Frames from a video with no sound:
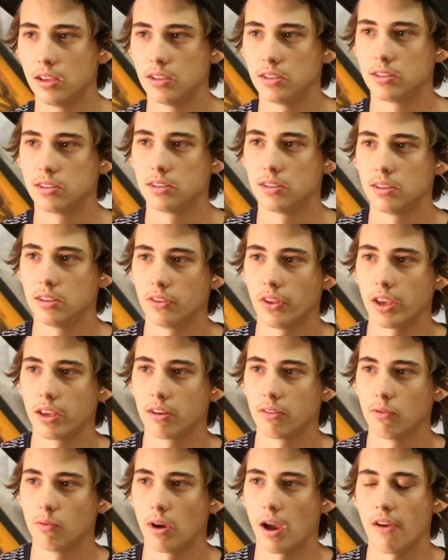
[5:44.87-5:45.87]
His like
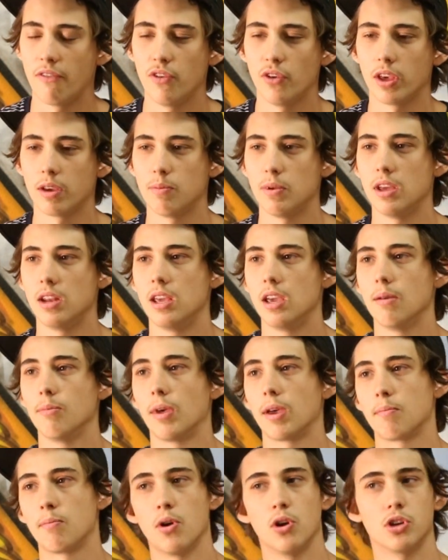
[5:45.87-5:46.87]
I feel like me and him
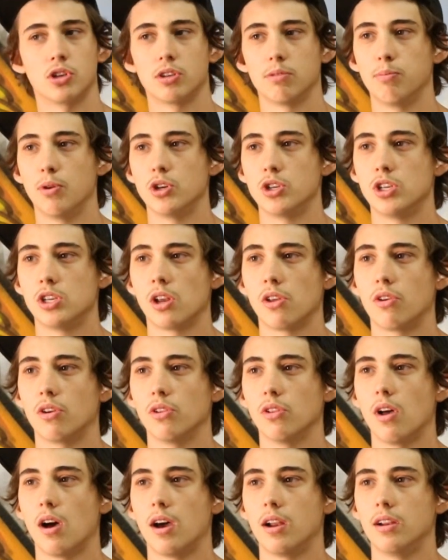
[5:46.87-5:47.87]
like push each other
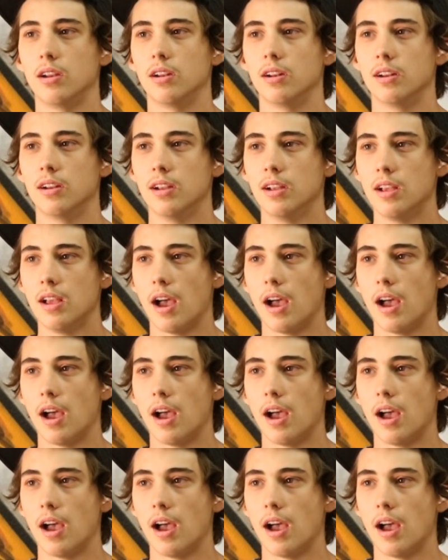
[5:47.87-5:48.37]
a lot, and